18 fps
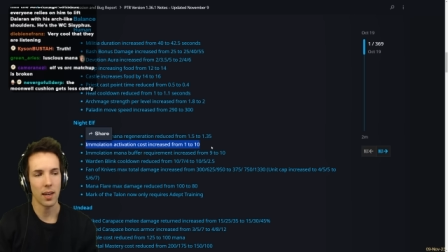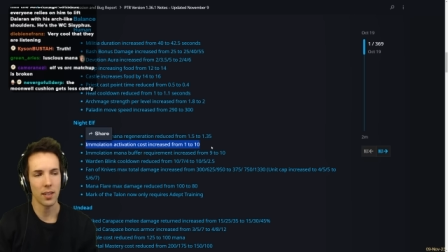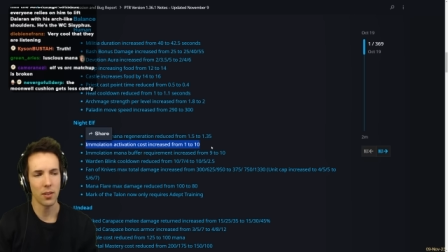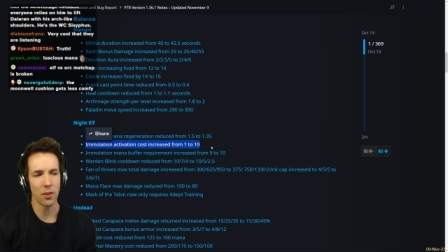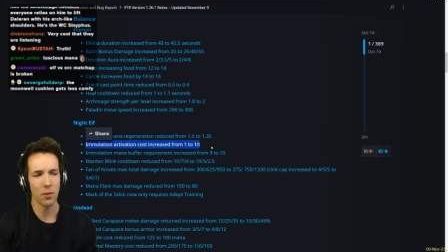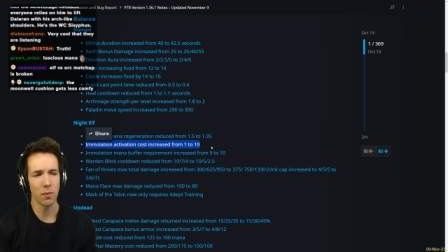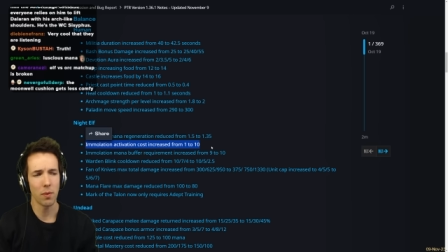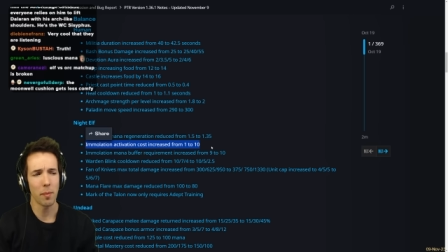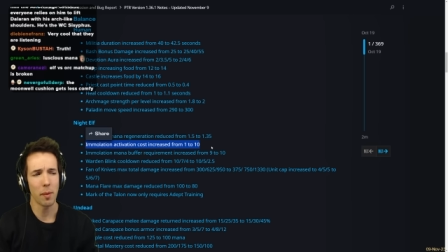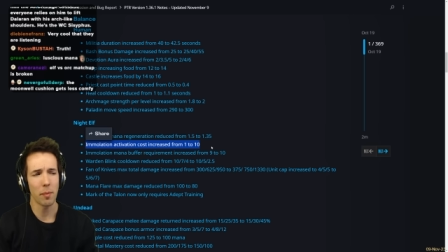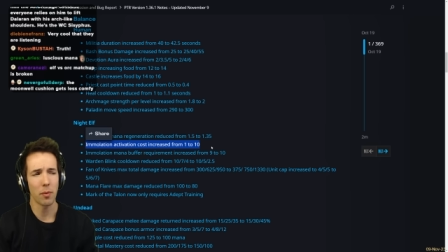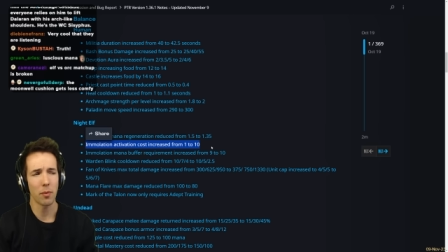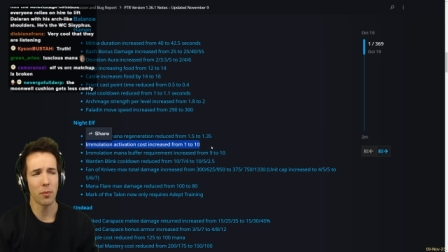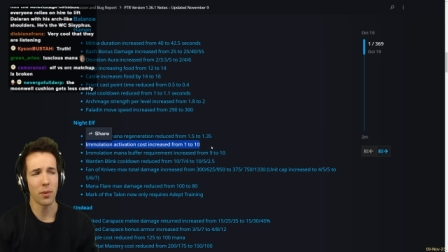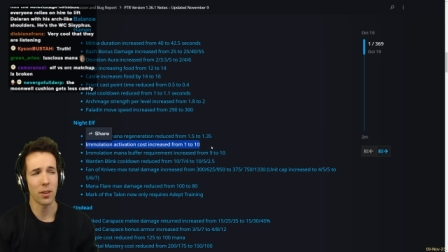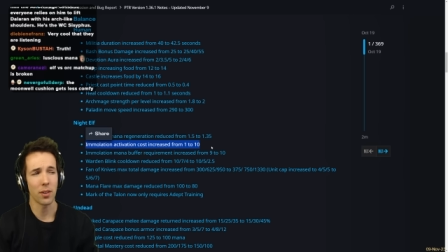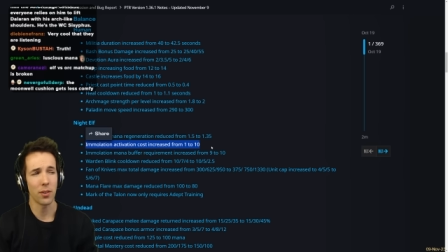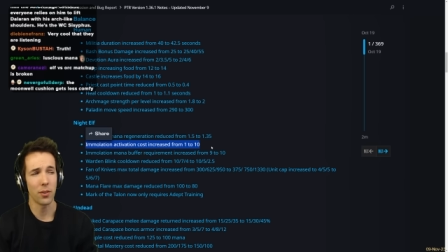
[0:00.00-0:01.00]
I don't remember
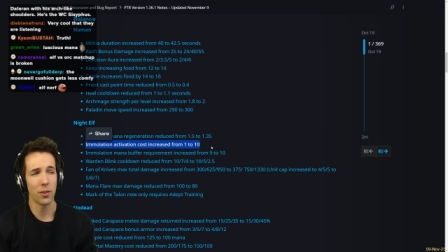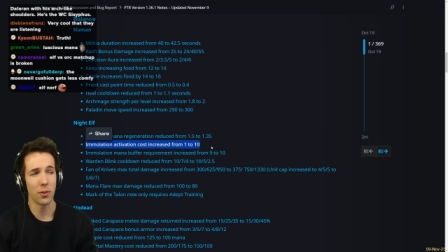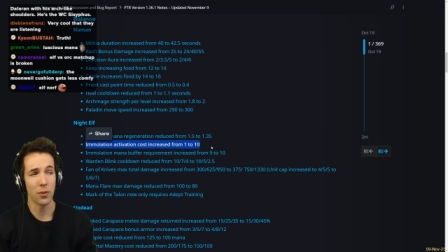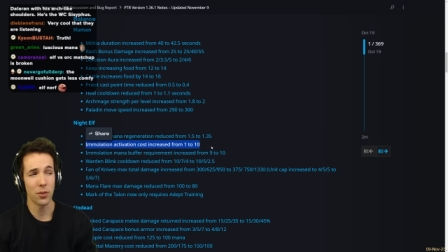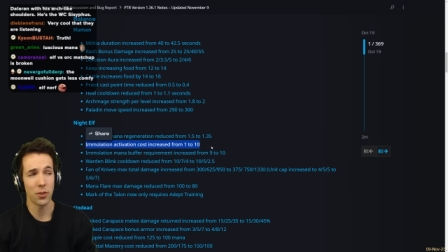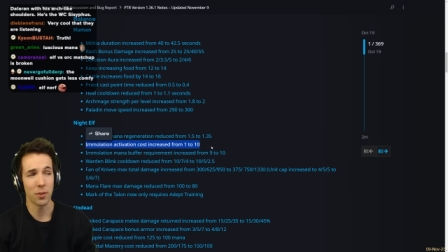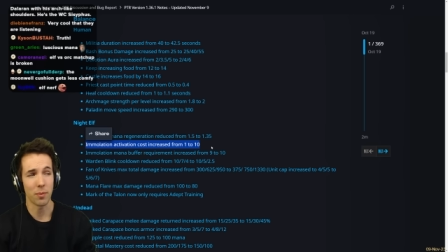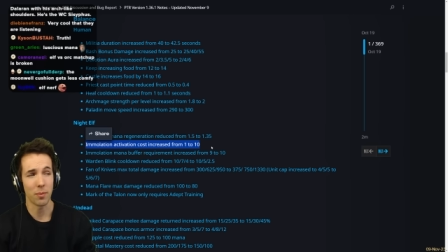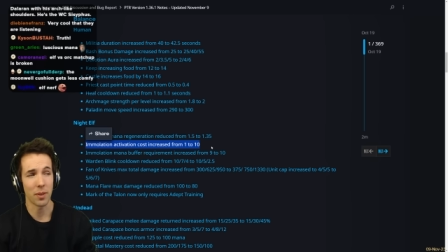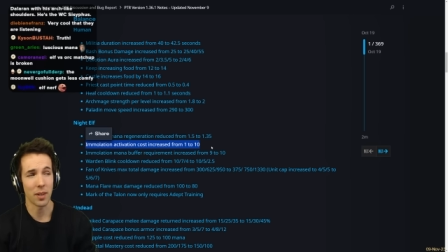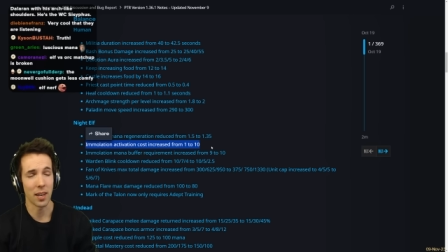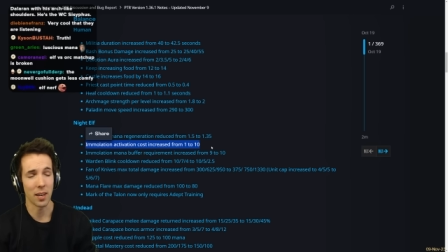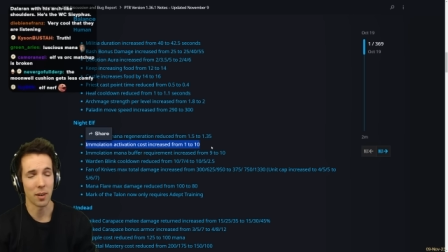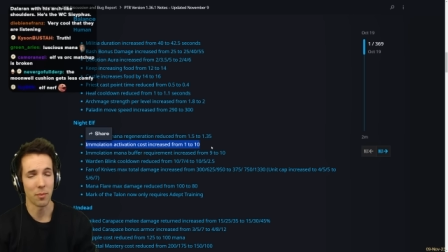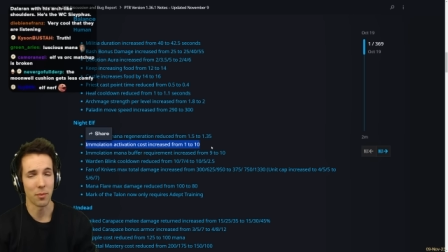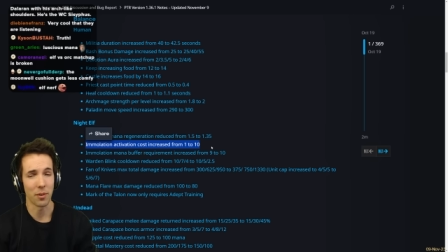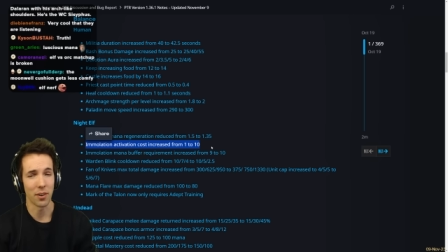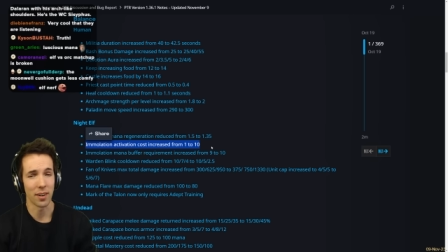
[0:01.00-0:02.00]
what it used to be
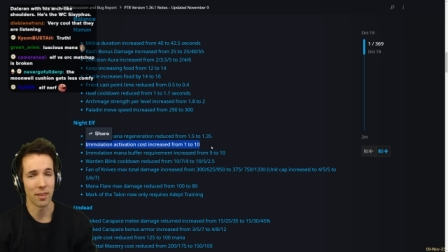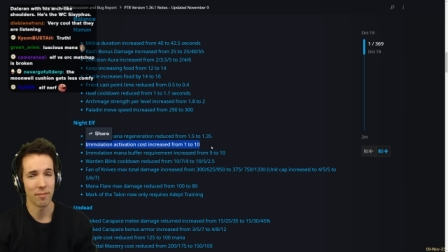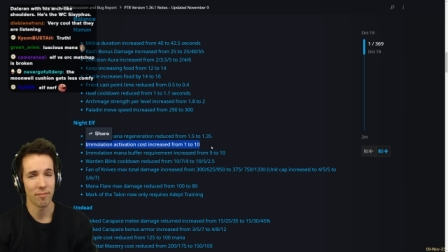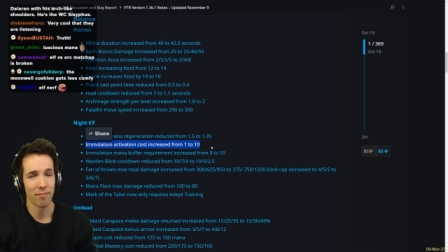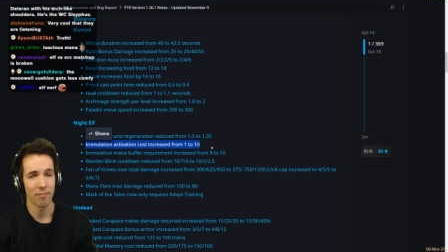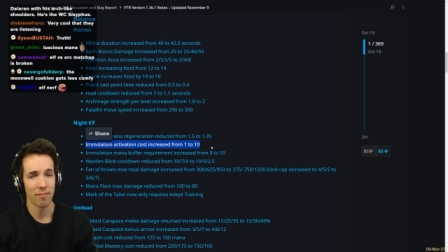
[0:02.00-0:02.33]
anymore.